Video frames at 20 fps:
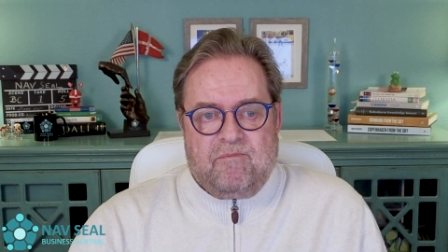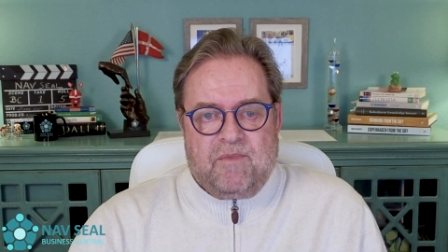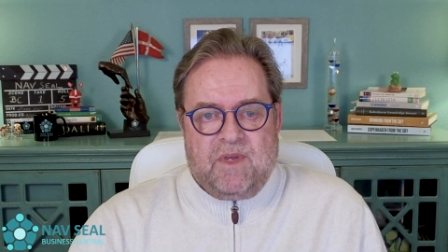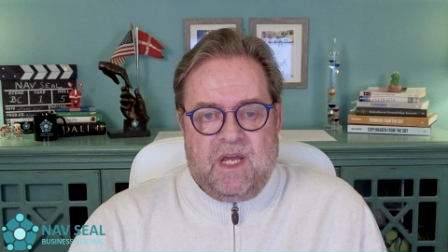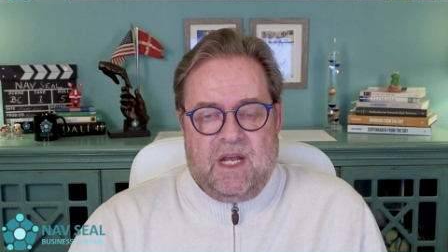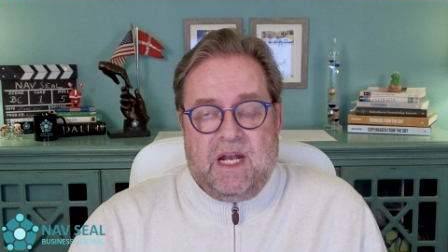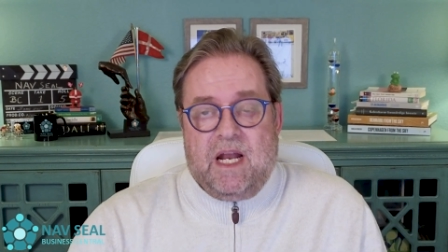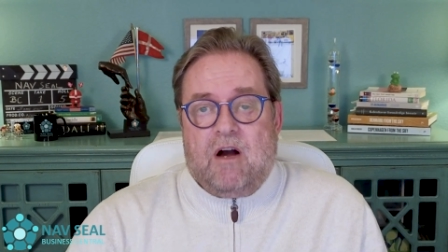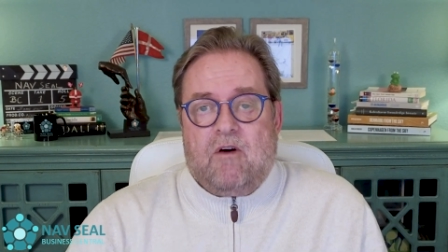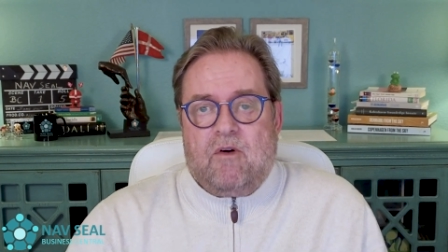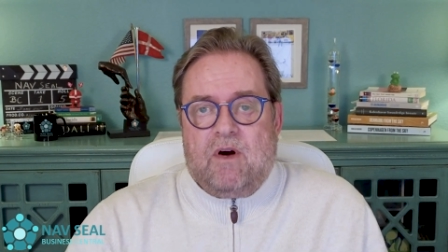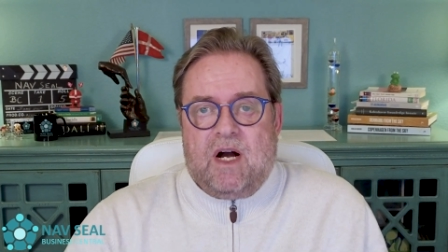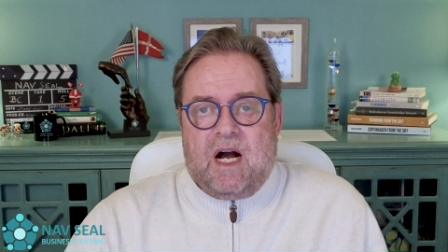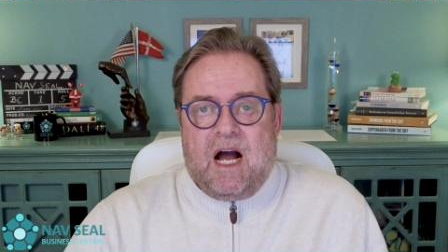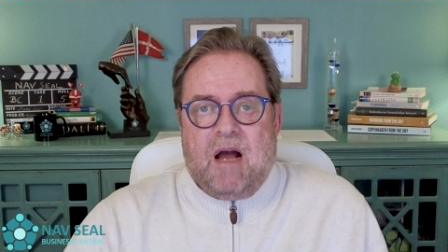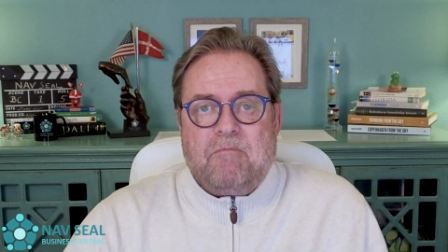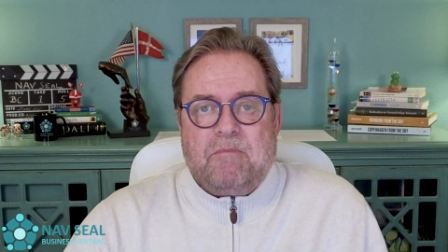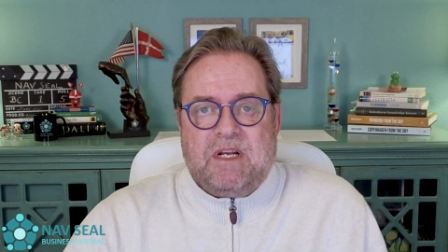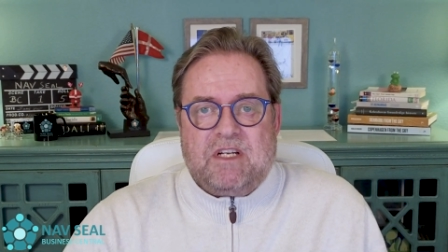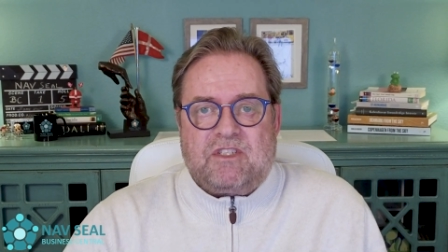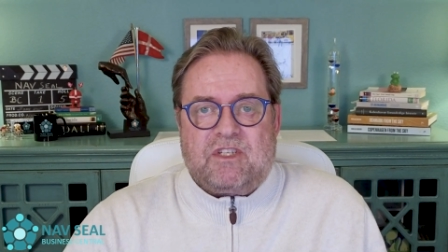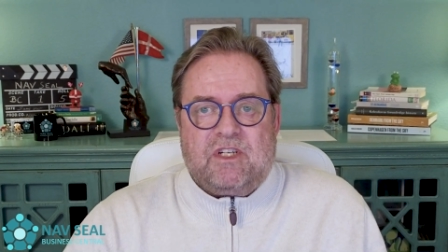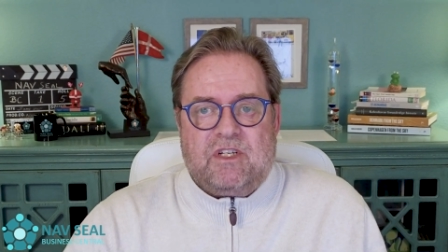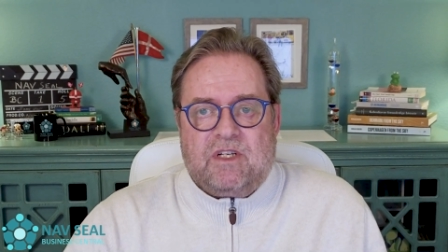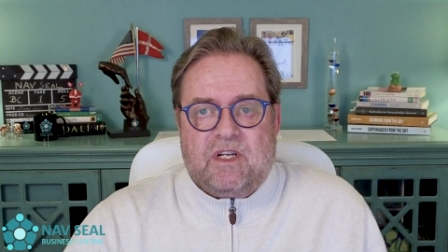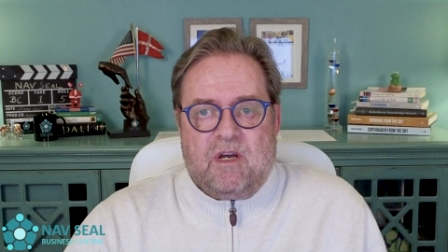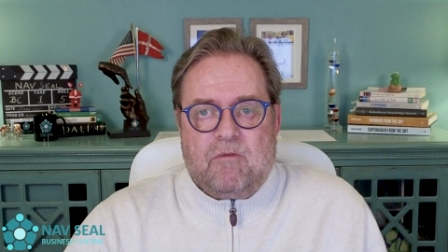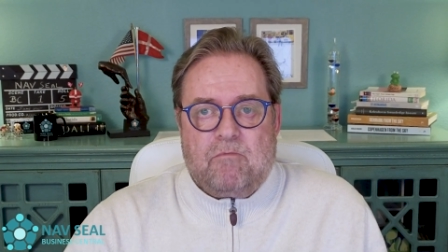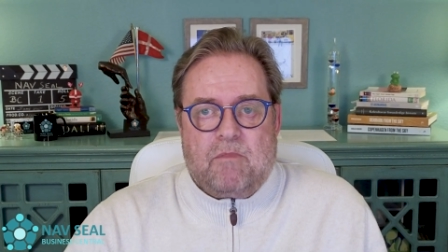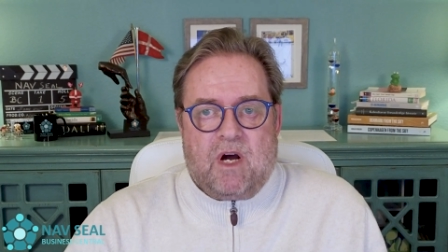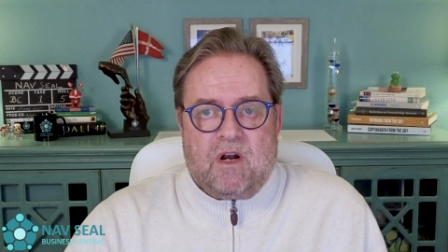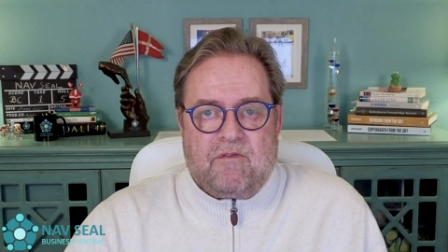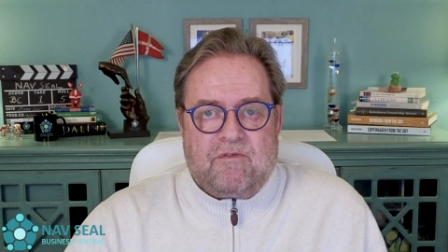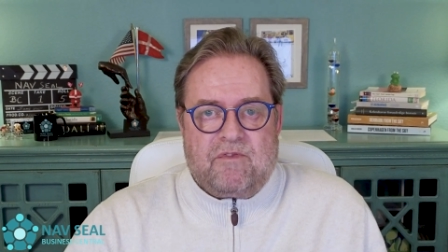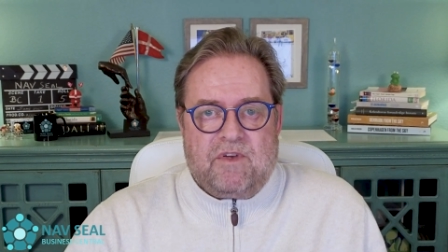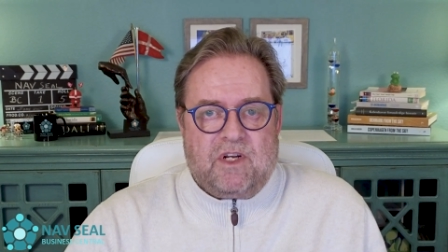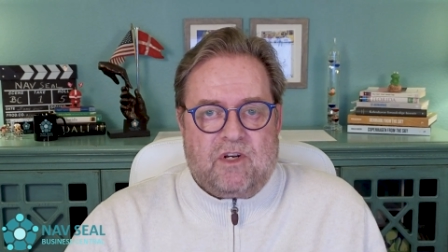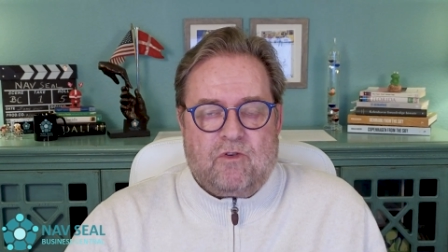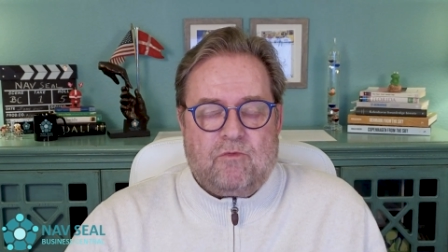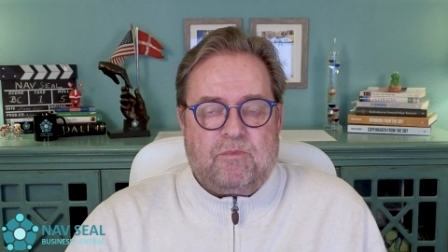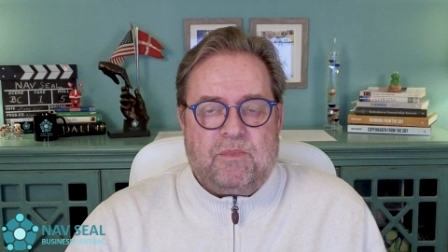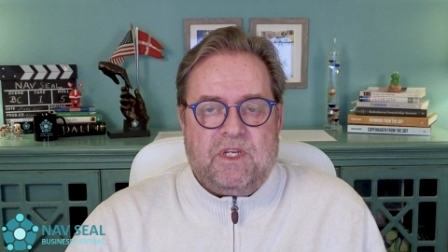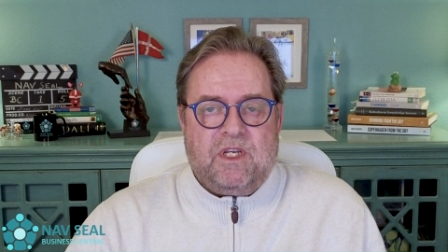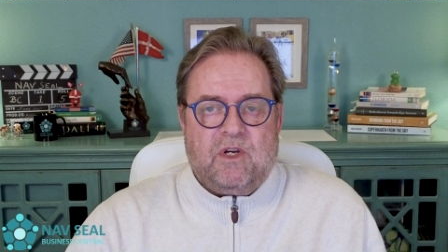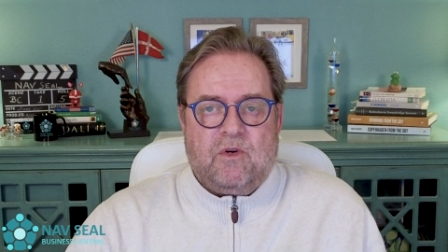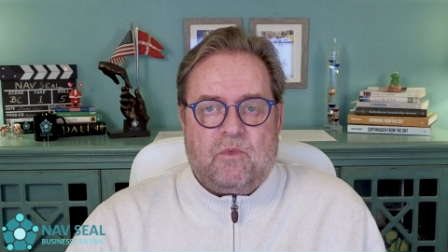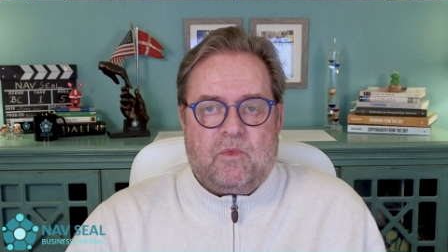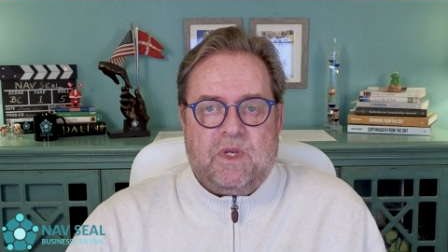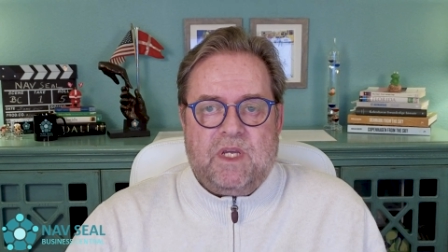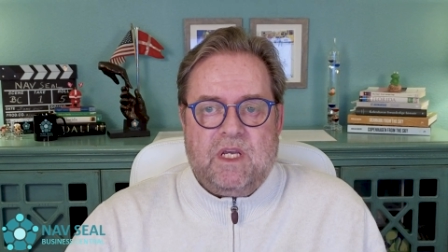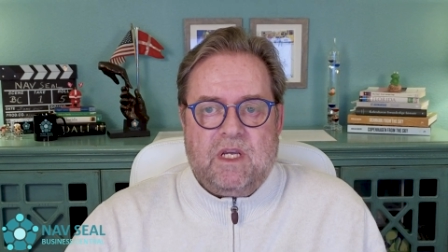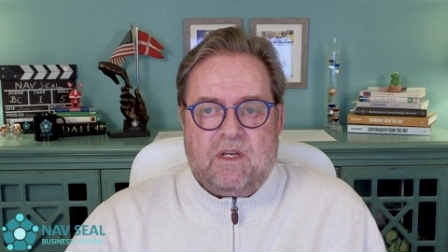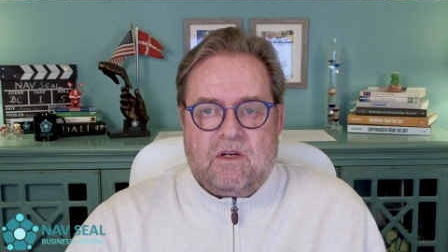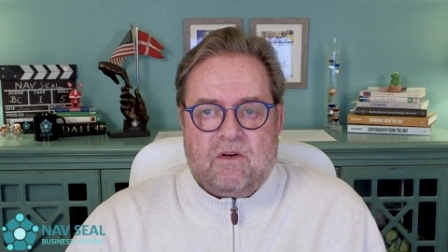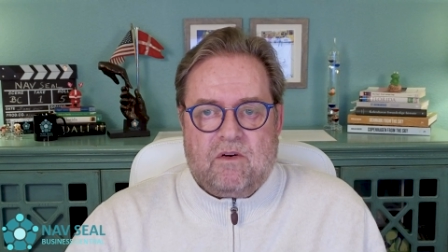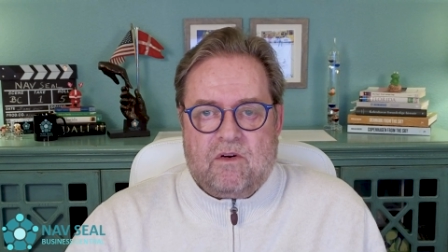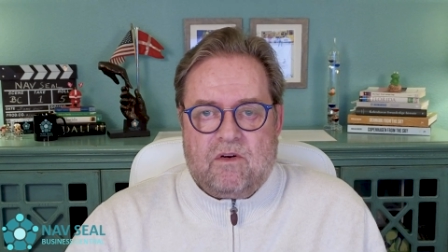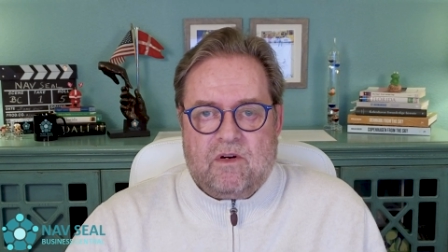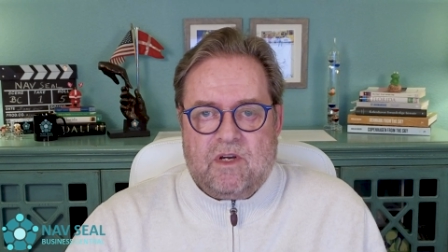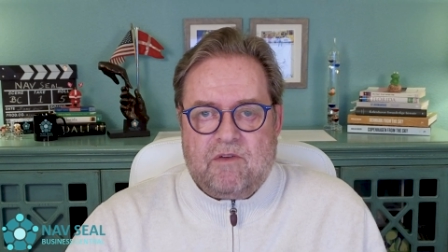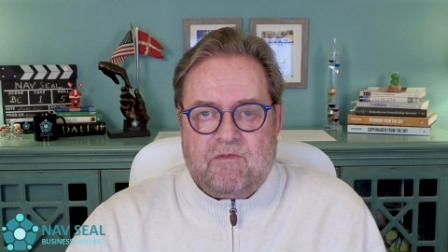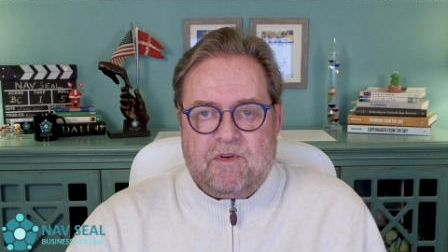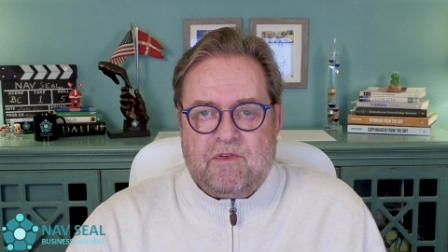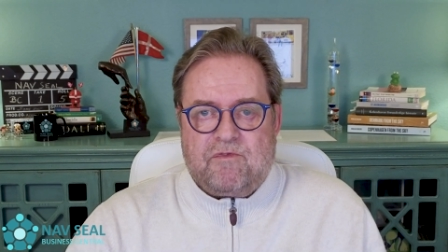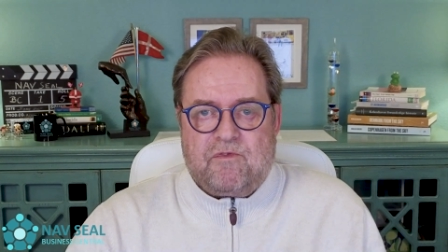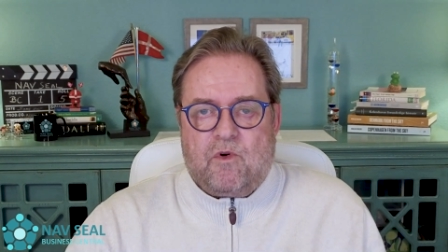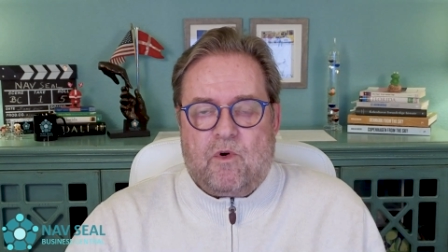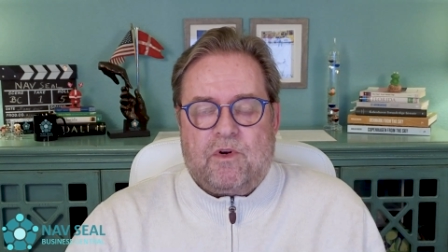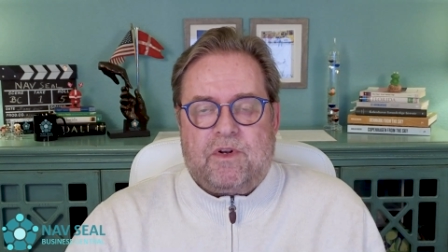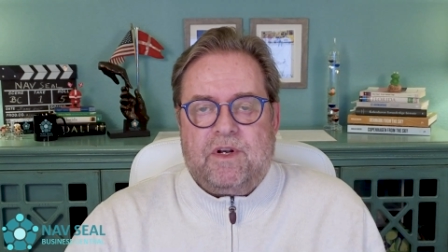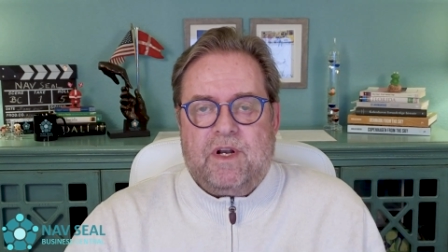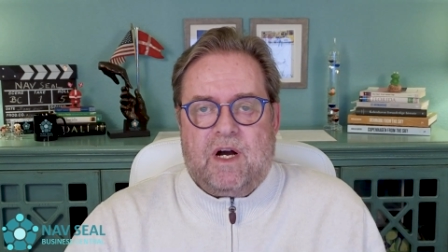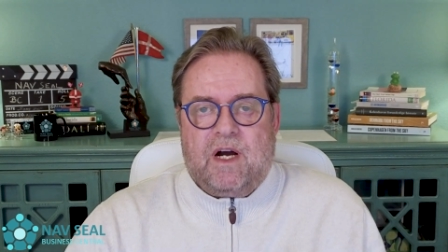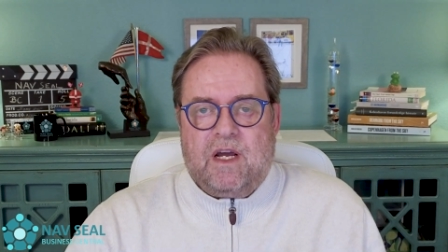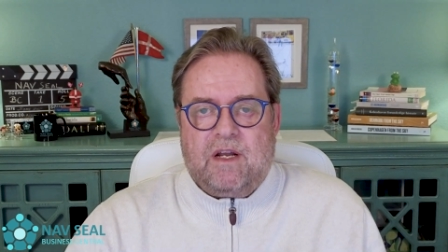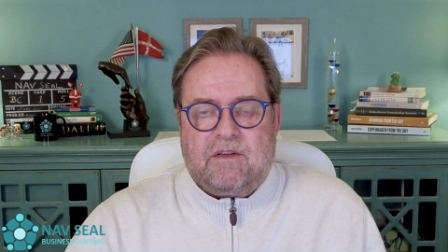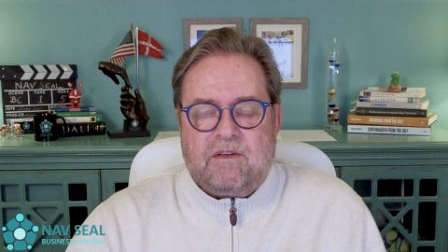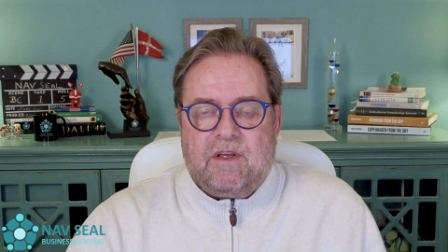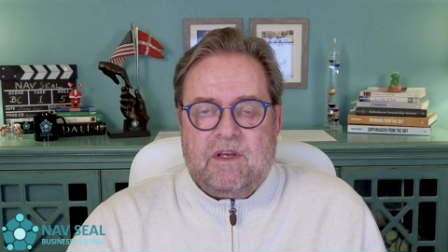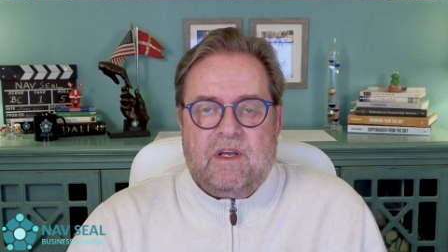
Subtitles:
Now, I mentioned a month. It could be a week or every fortnight.